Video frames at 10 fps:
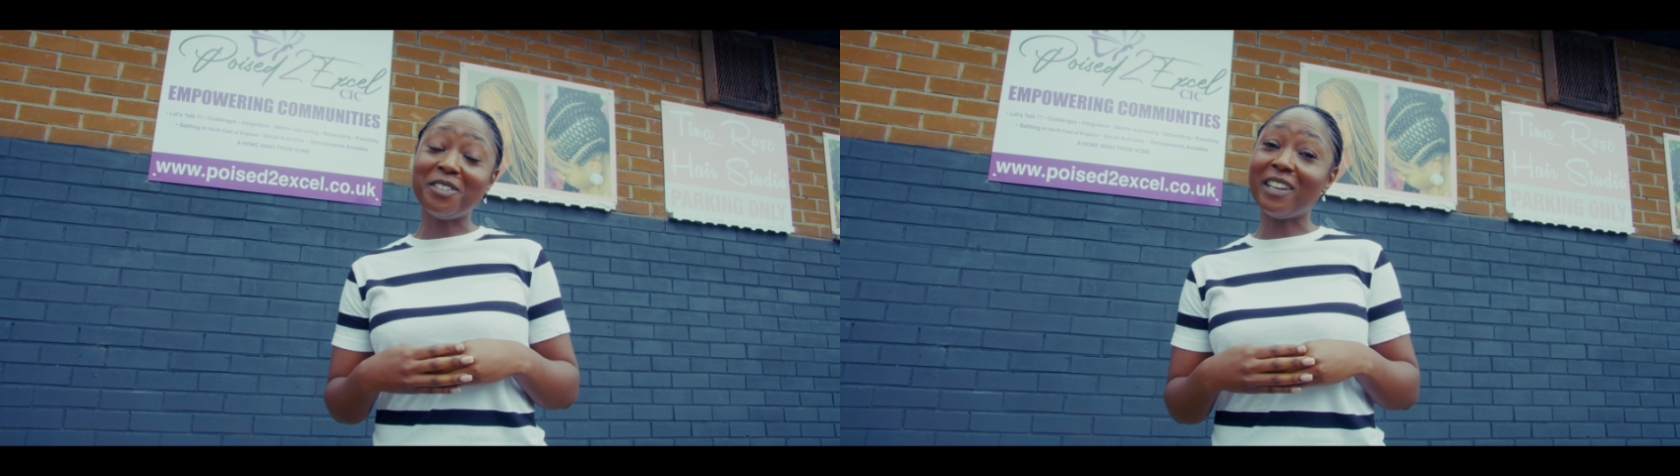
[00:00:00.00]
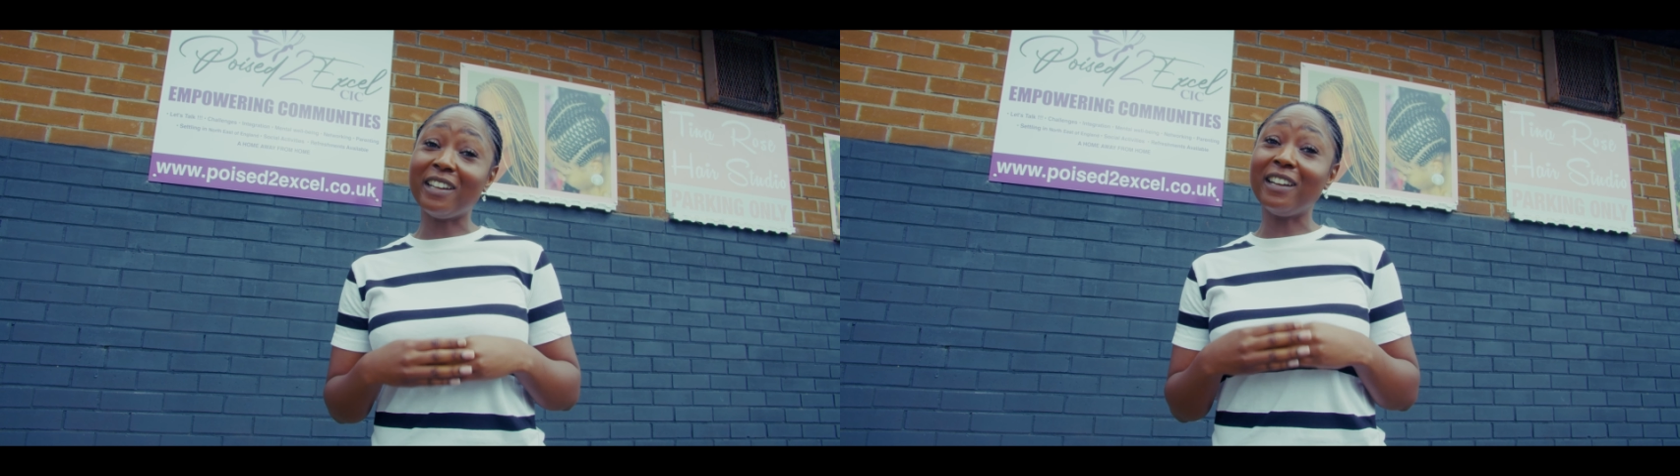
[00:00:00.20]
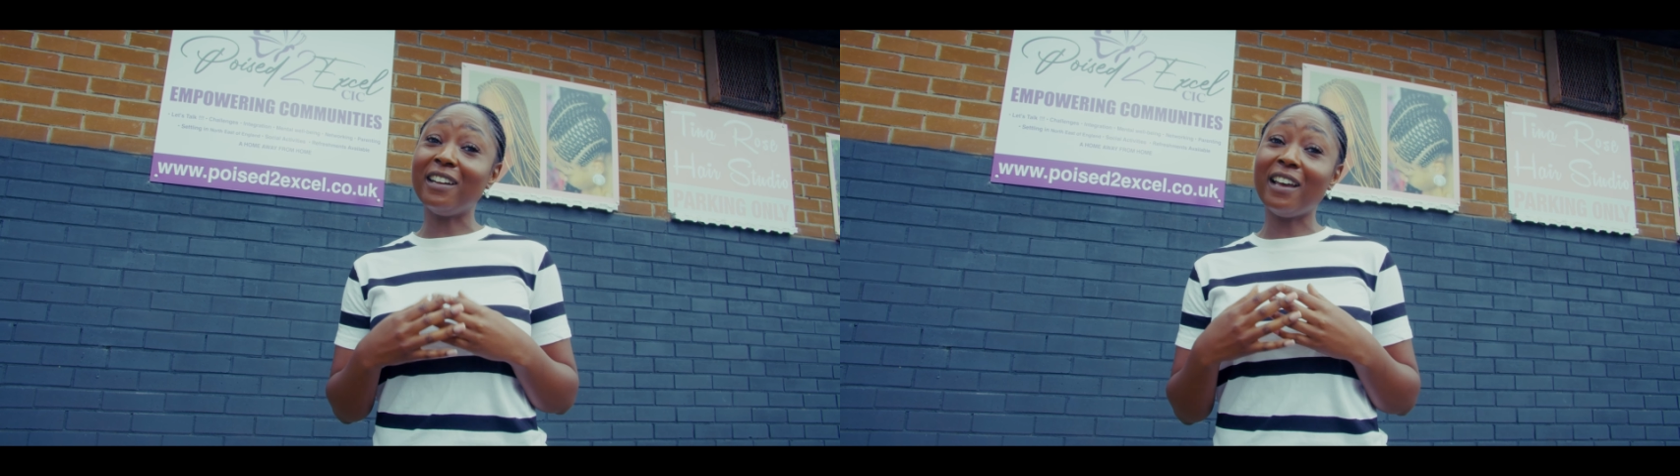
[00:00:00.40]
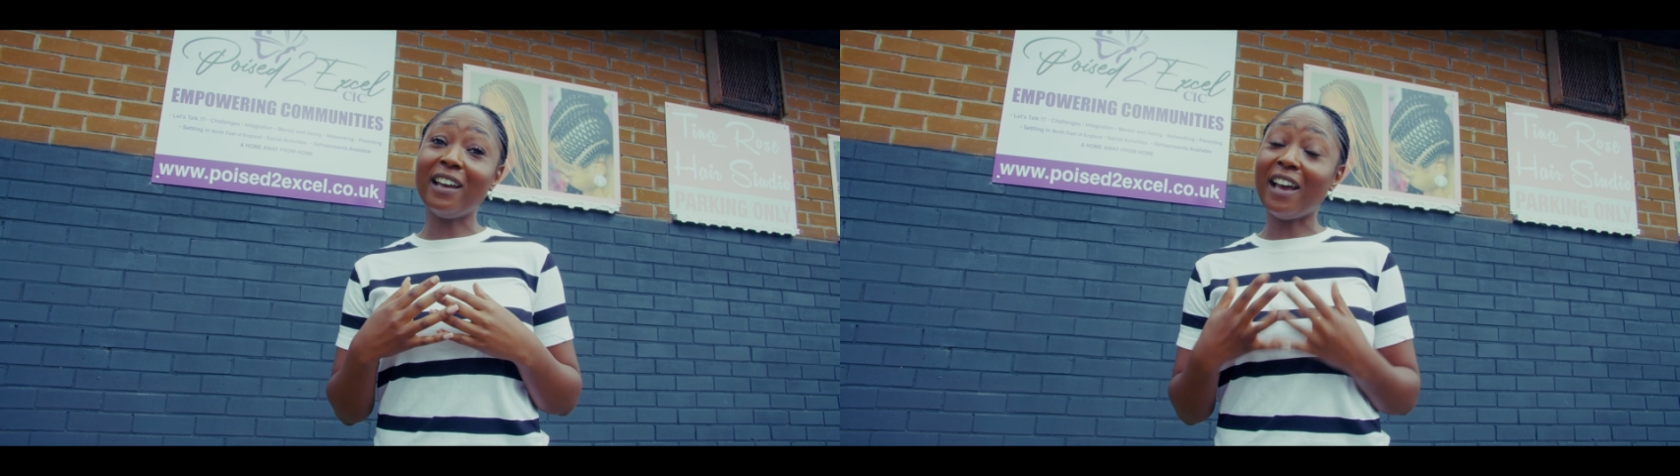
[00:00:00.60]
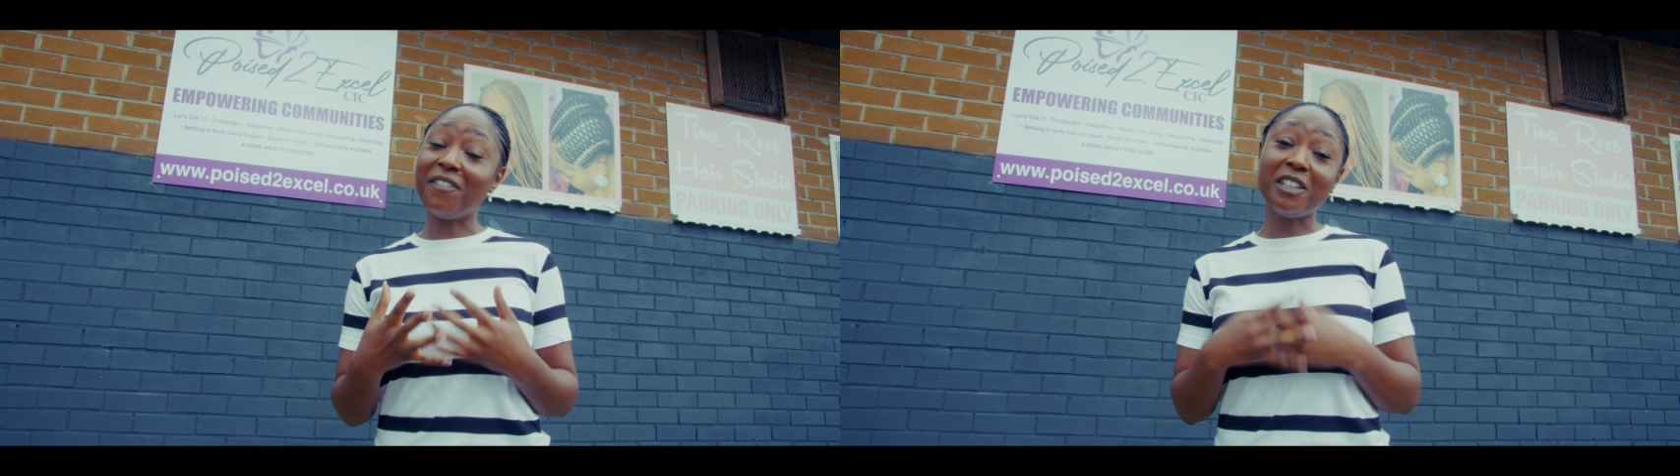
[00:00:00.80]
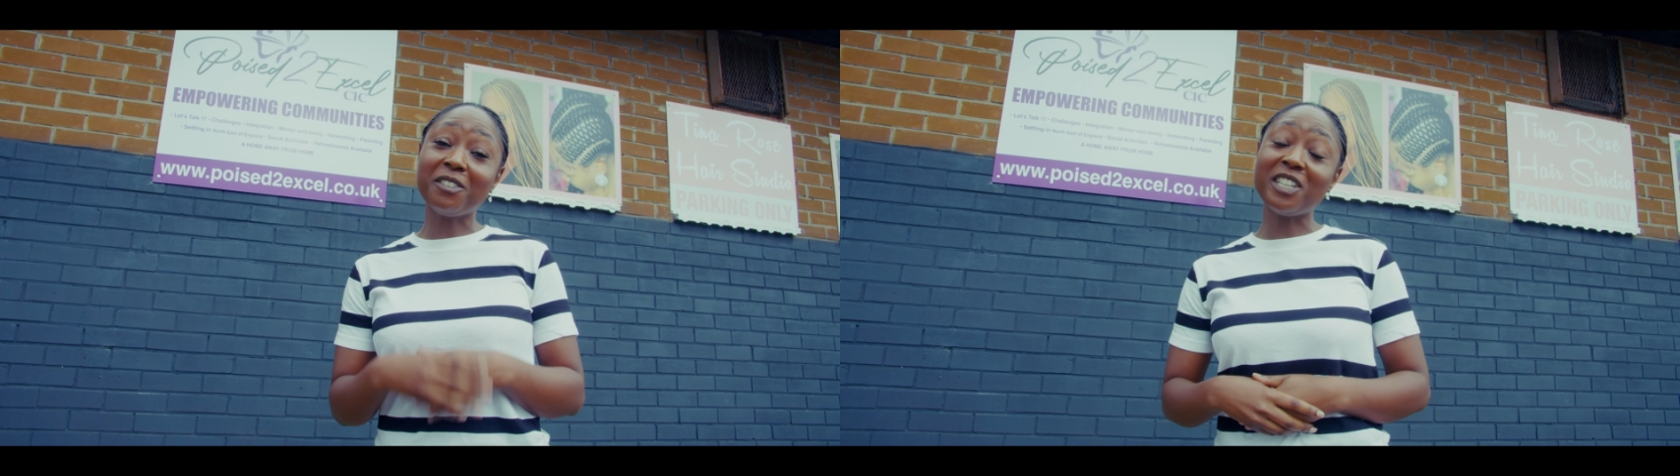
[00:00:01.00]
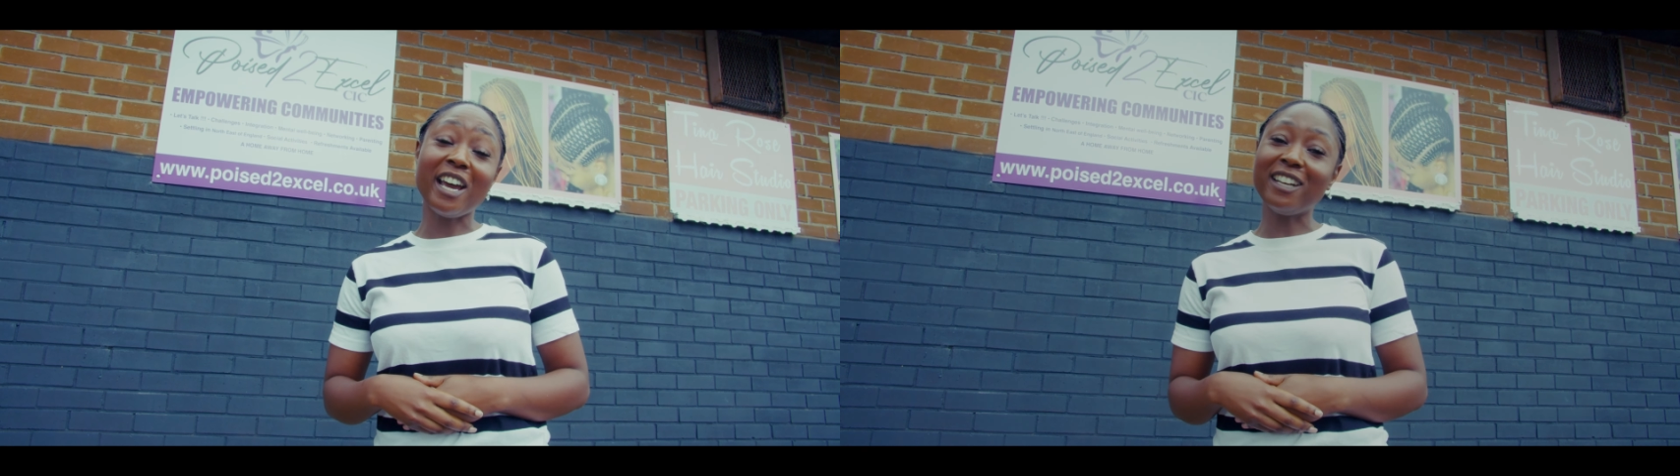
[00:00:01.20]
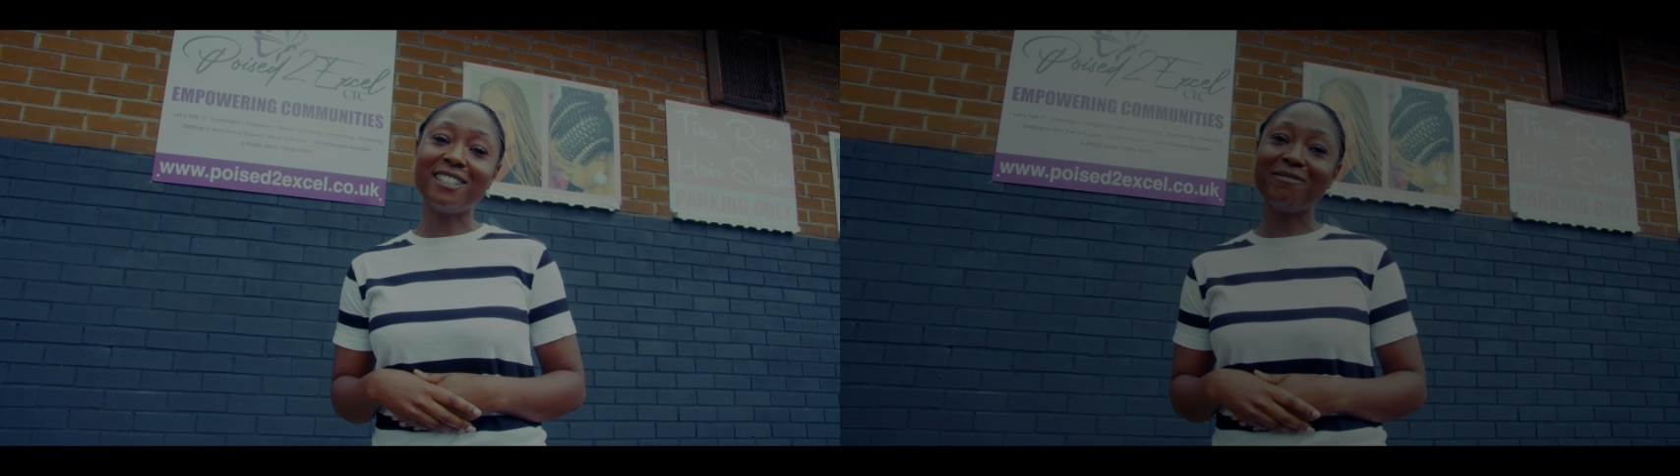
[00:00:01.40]
can have a little
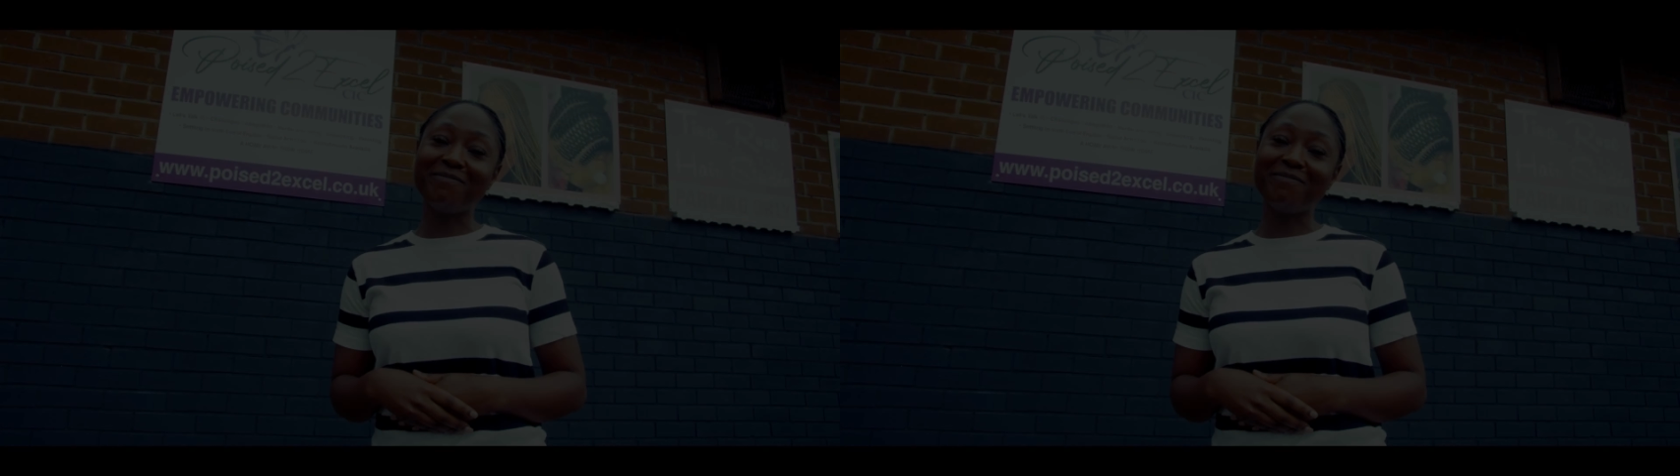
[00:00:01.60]
chat.